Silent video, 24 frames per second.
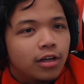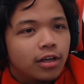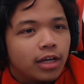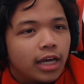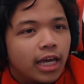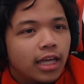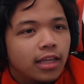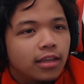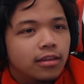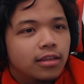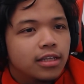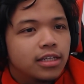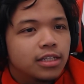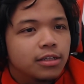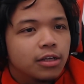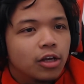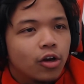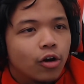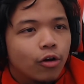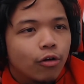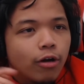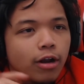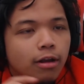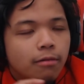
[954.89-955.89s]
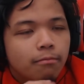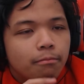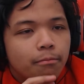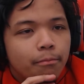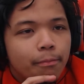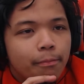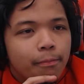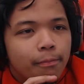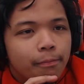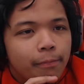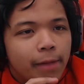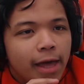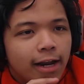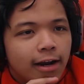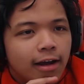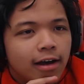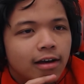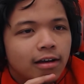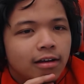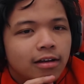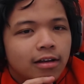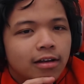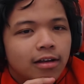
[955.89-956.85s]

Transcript: in this current meta.